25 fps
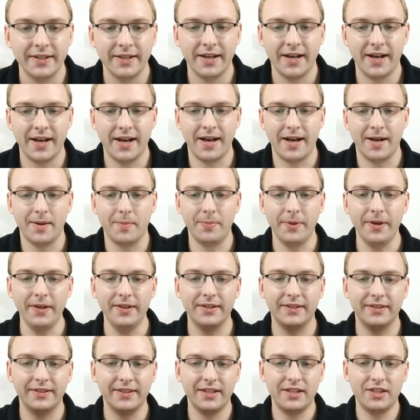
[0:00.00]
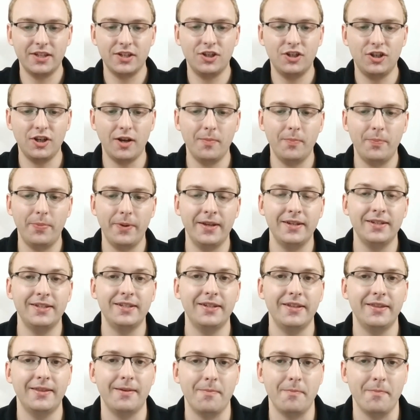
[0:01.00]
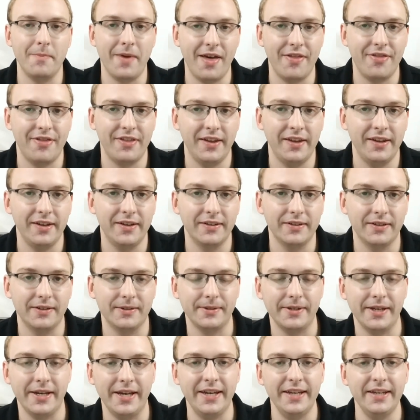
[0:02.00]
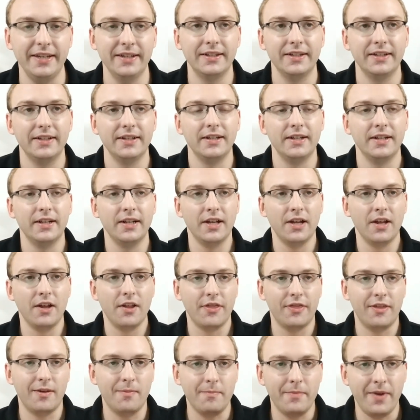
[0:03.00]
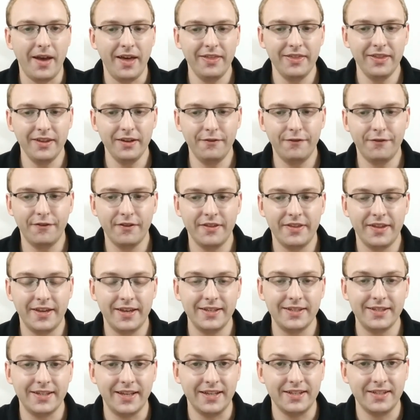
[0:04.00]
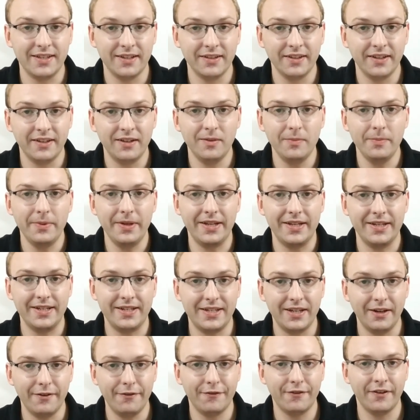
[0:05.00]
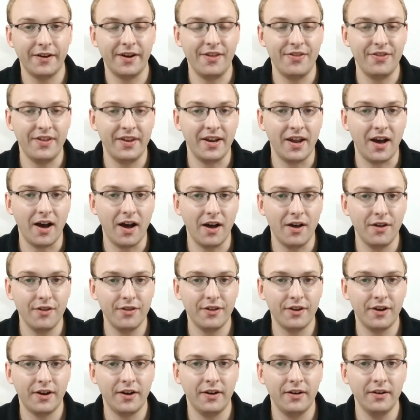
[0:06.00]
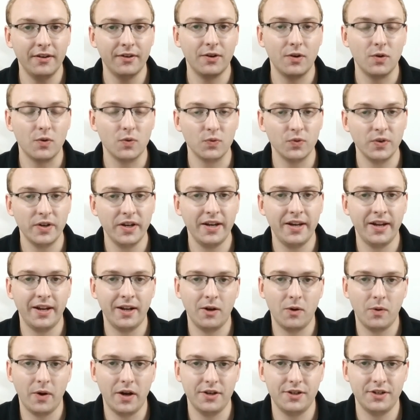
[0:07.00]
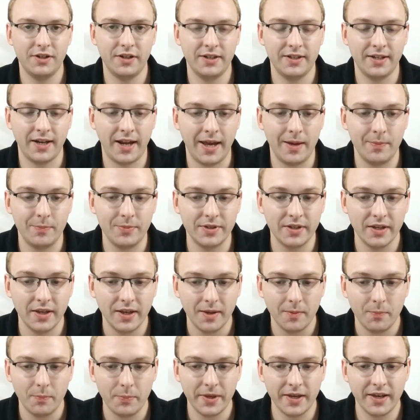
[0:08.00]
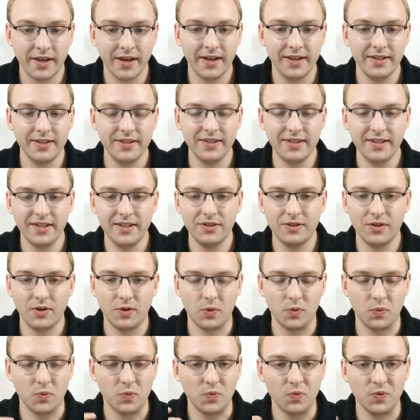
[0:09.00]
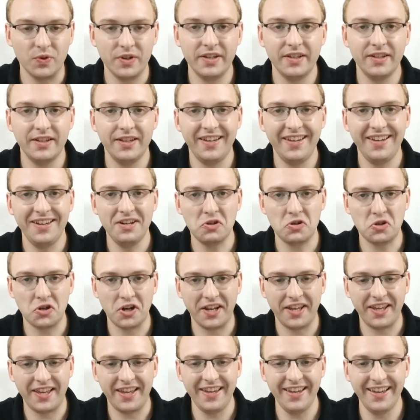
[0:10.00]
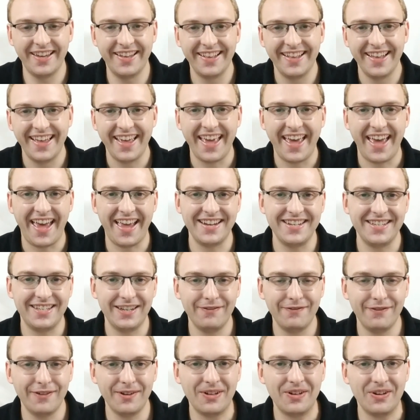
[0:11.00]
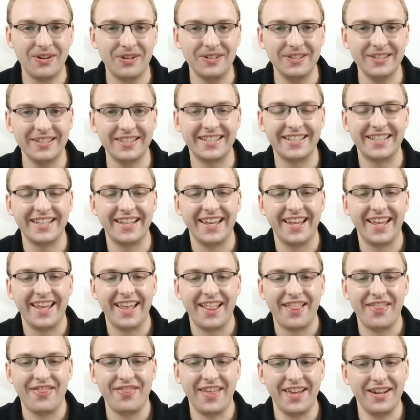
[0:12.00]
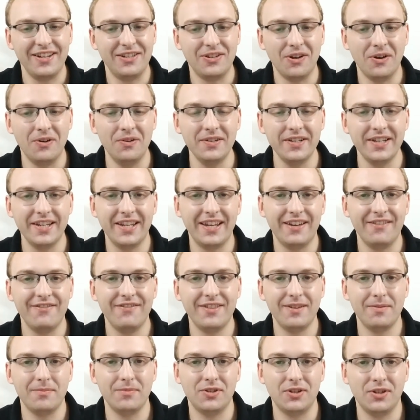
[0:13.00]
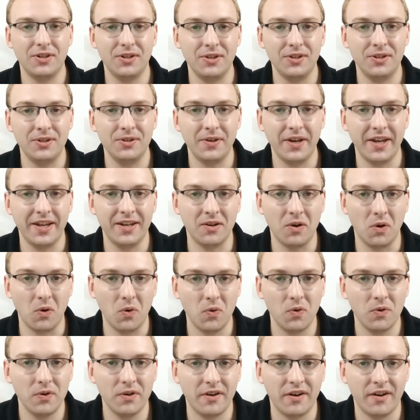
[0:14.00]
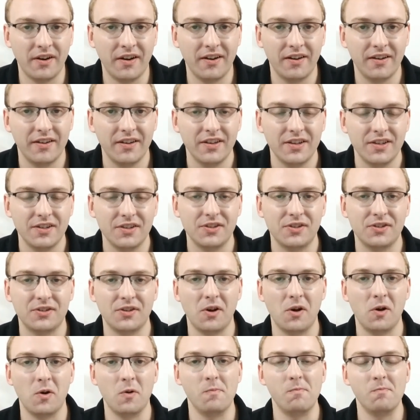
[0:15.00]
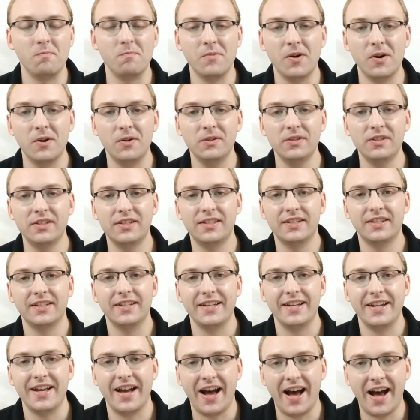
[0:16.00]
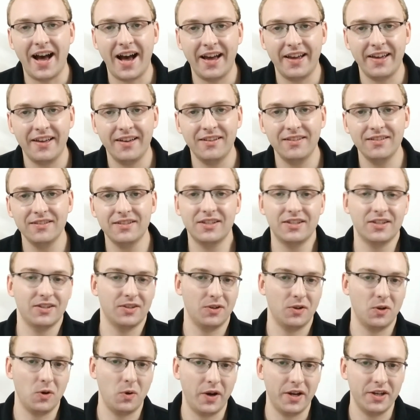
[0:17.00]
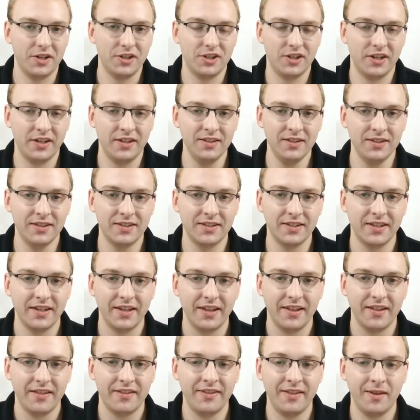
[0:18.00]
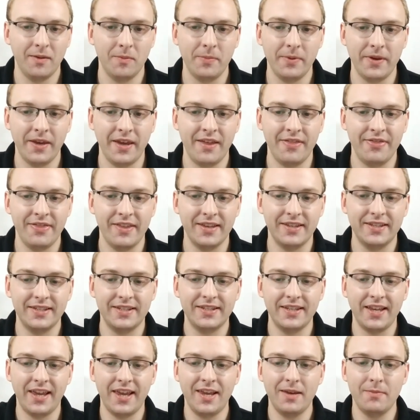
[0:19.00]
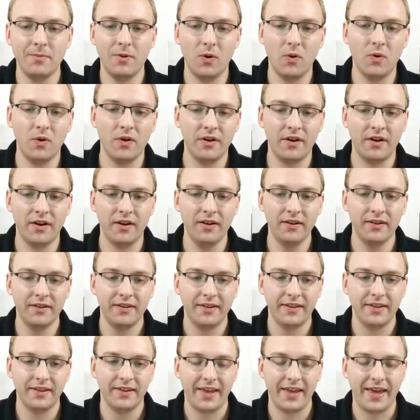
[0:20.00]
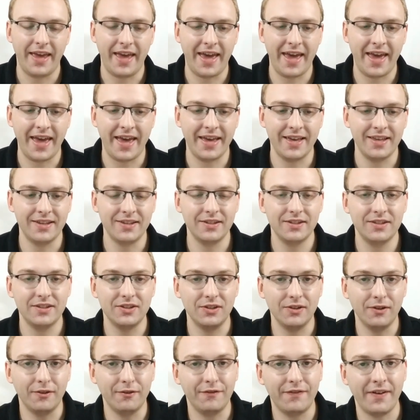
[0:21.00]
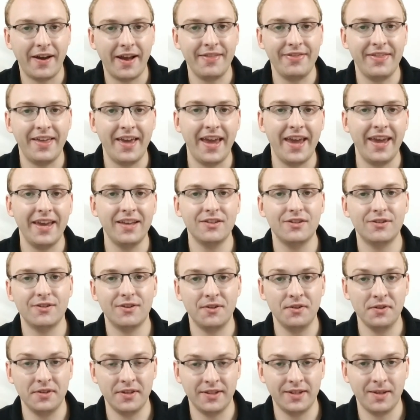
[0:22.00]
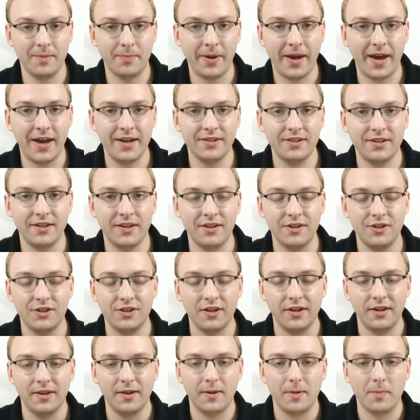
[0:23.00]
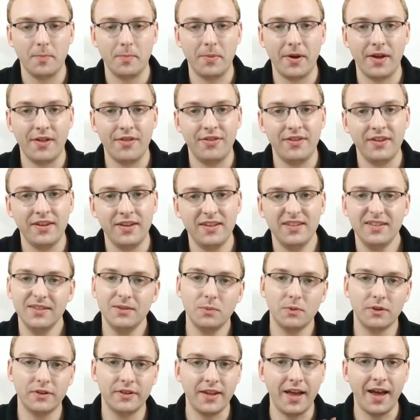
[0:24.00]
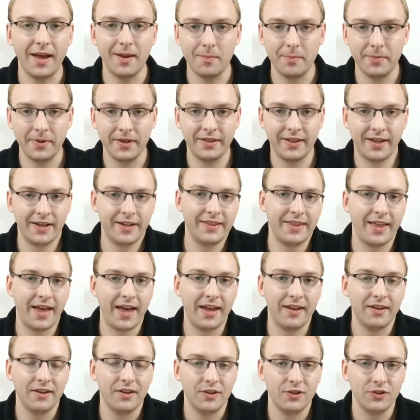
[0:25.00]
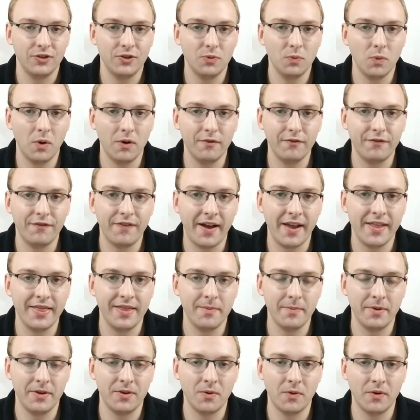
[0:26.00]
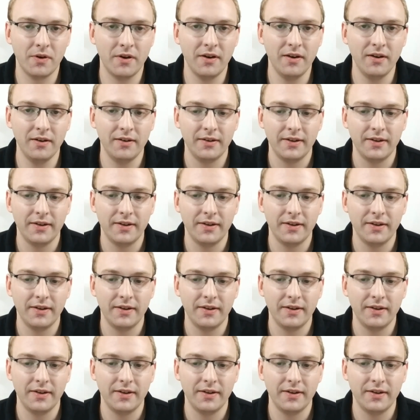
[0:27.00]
But let's jump into the method, okay? The method for this is a little bit different than other reading question types. Because these are really tricky and difficult, they don't give them to you in order. So most IELTS questions, they'll be in the same order as you'll find the answers in the passage. But these will not be like that. You won't find them in order.